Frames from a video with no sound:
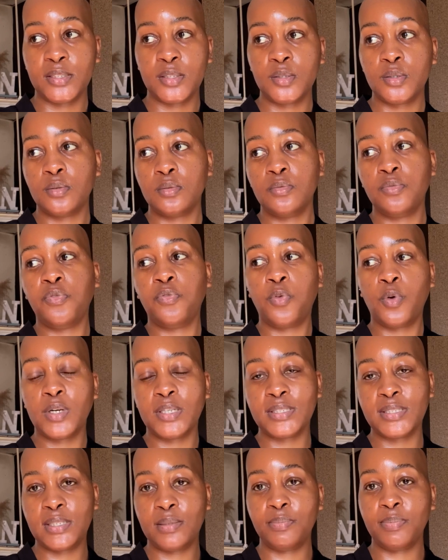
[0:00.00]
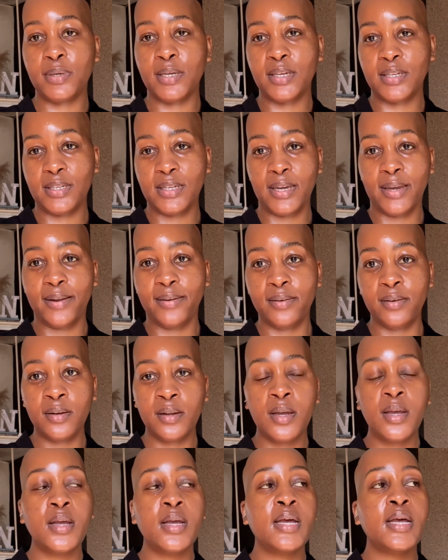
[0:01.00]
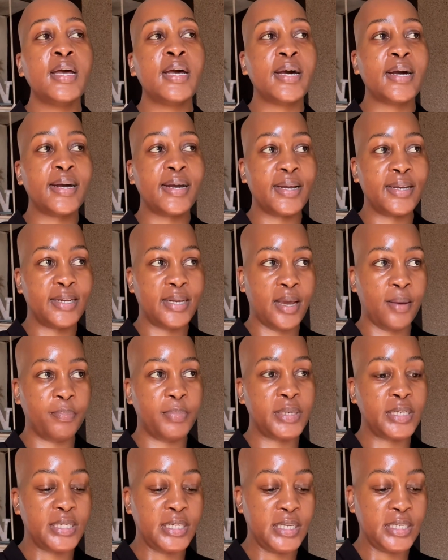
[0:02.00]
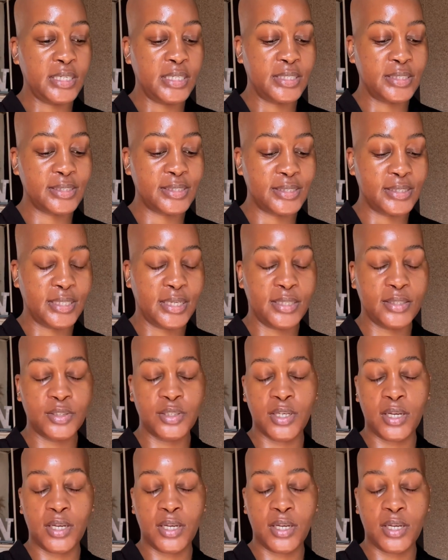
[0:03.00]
to fall asleep again. It happened again yesterday.